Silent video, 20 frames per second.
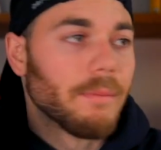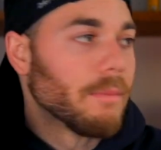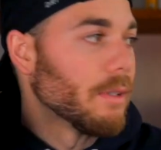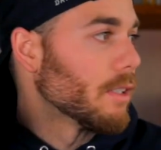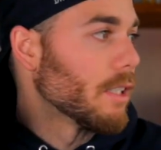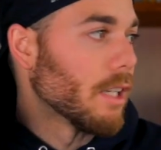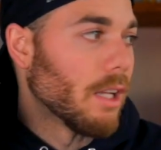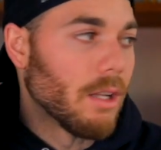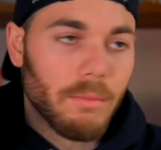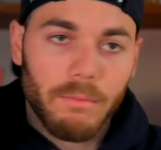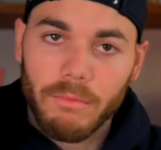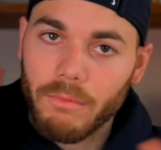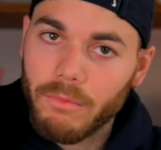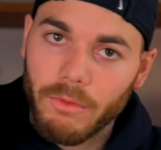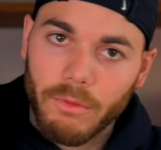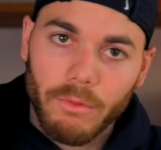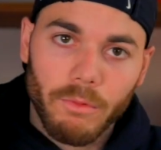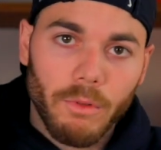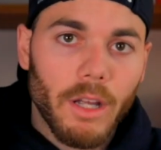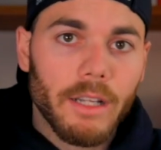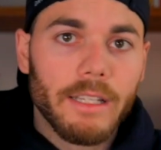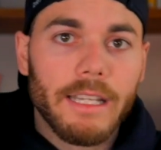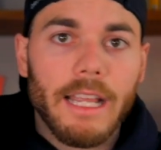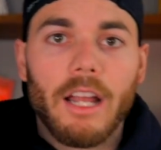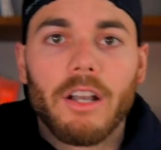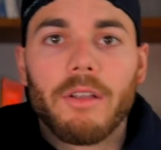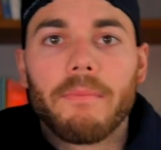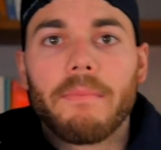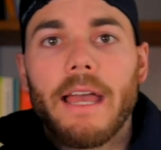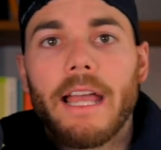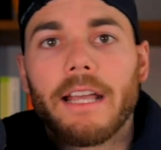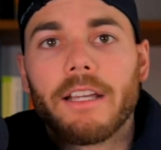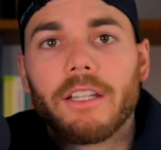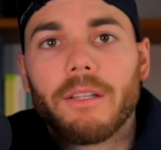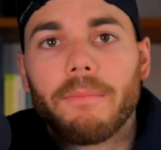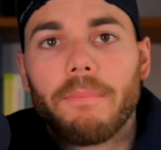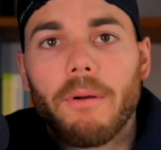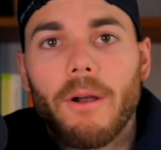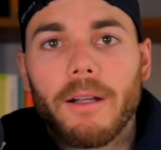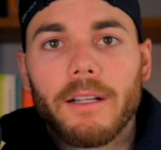I'm going to tell them run down and back
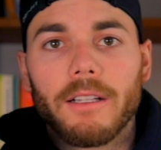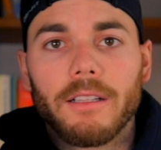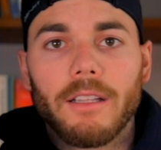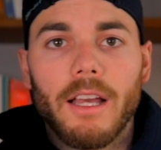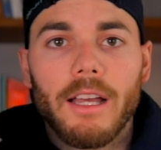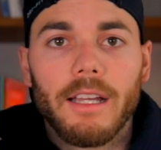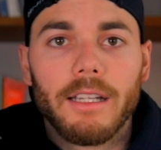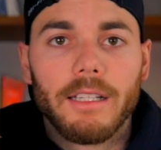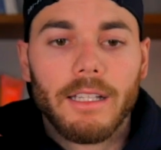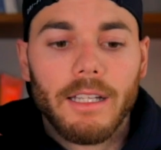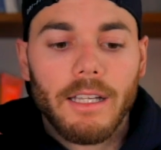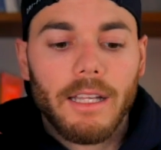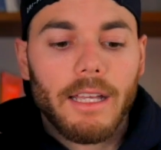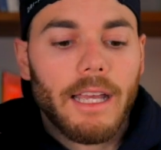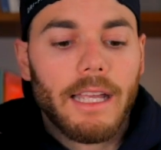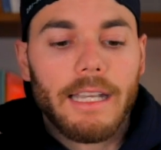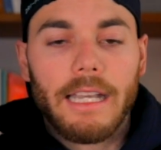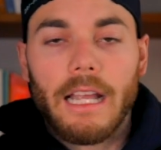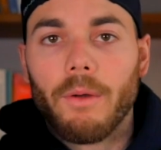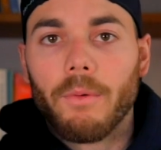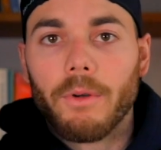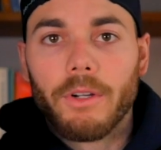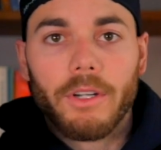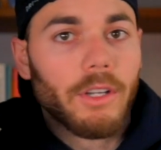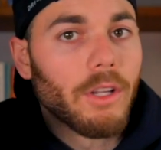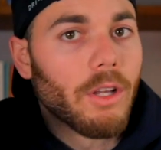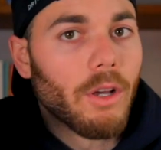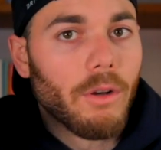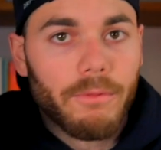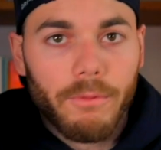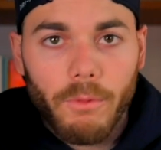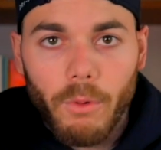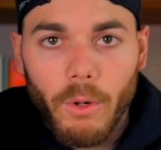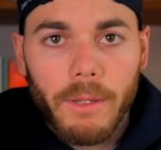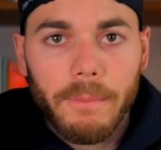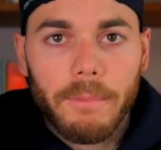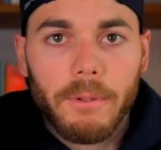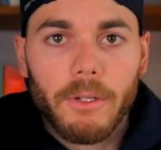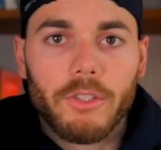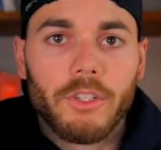in the parking lot. And now we're going to go
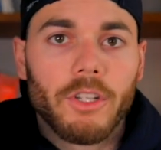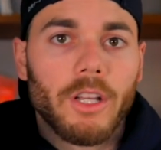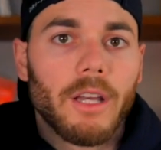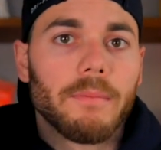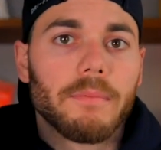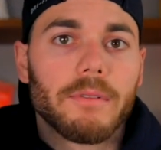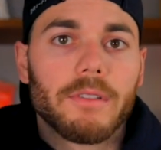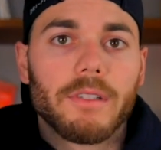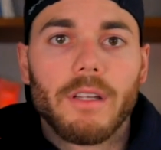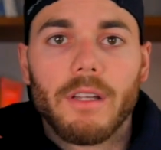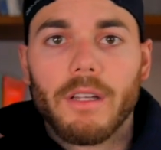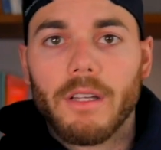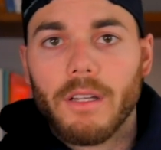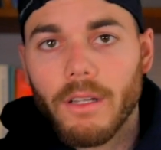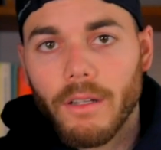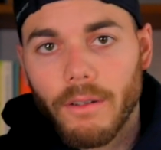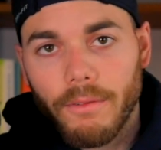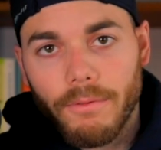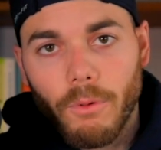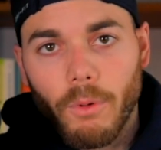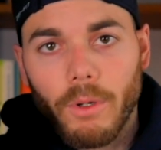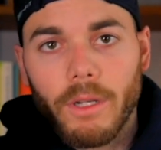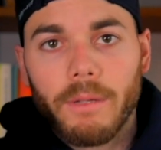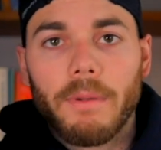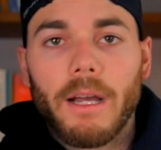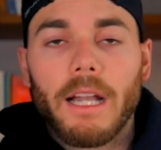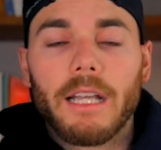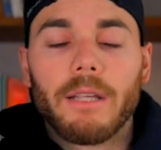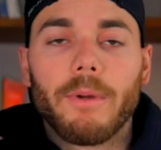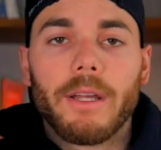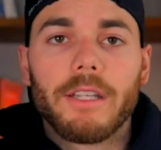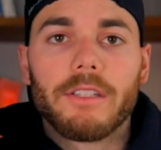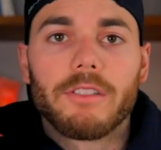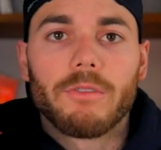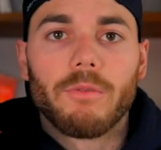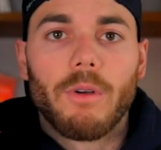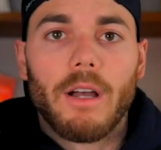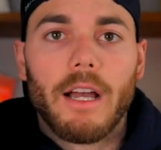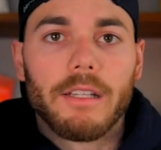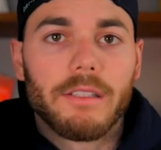40 push-ups, 40 body weight
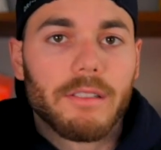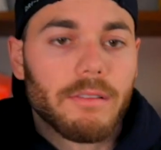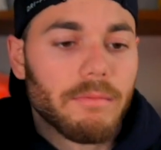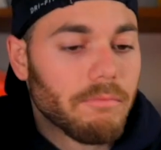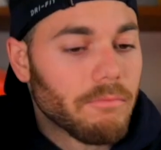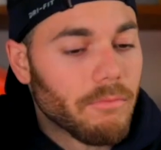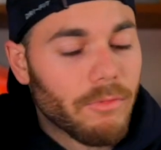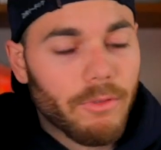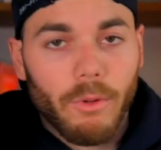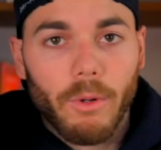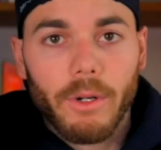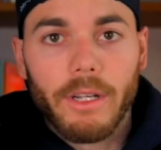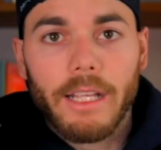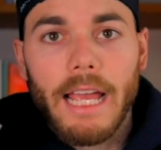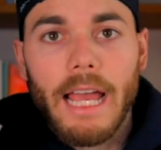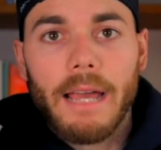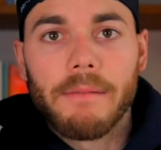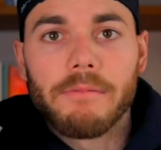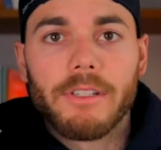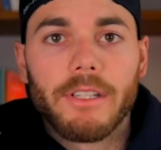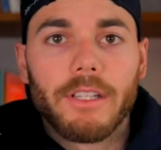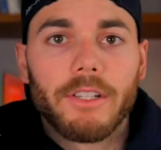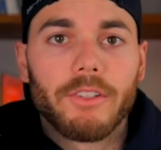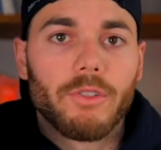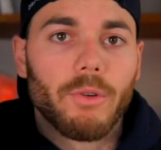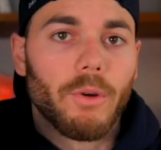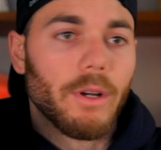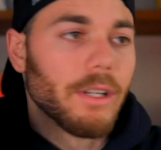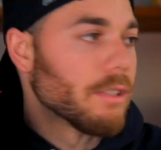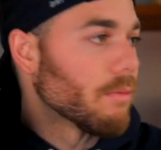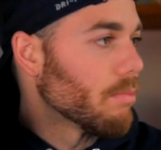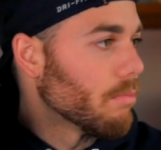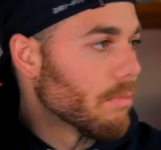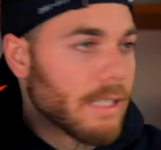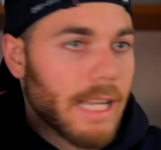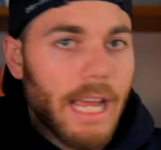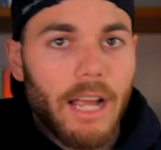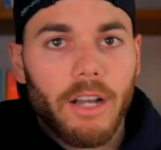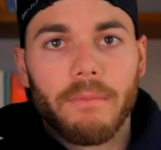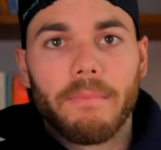squats, 40 abs of their choice,
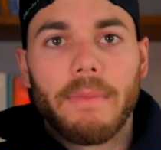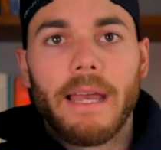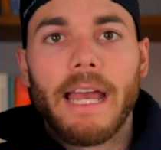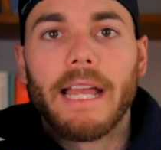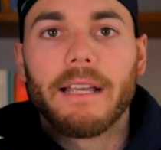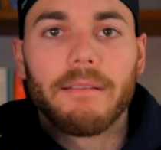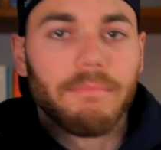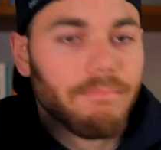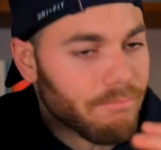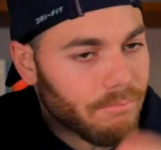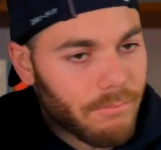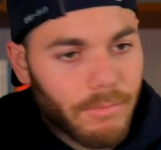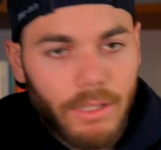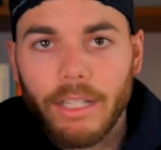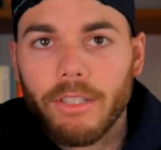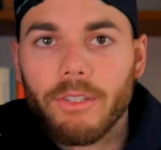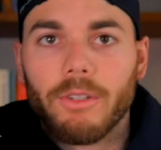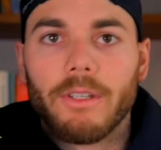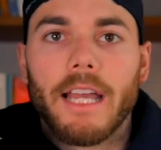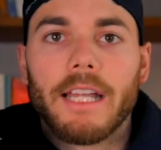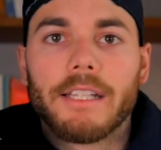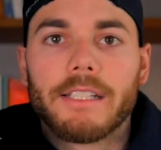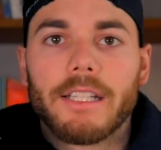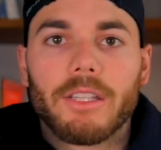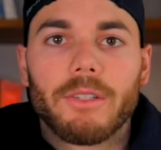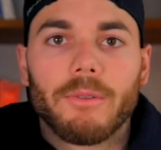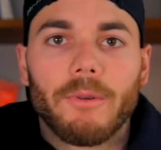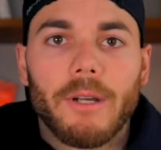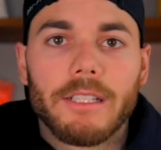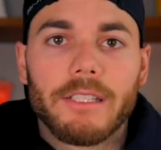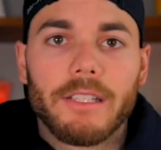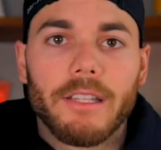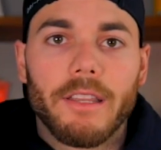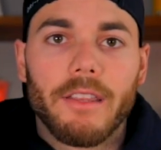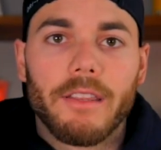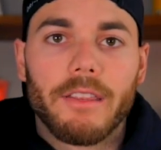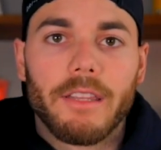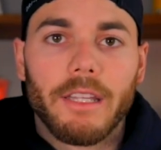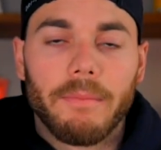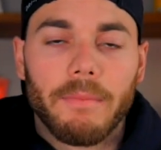down and back, and you guys get the rest
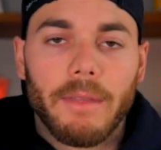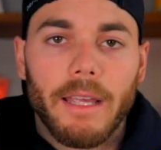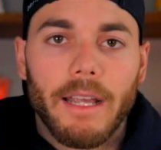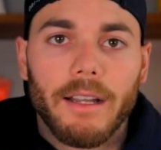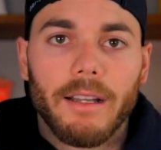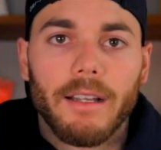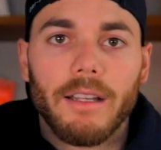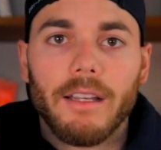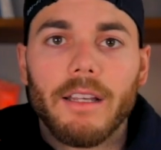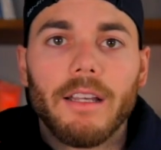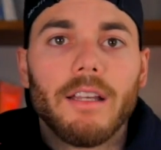of the theme there.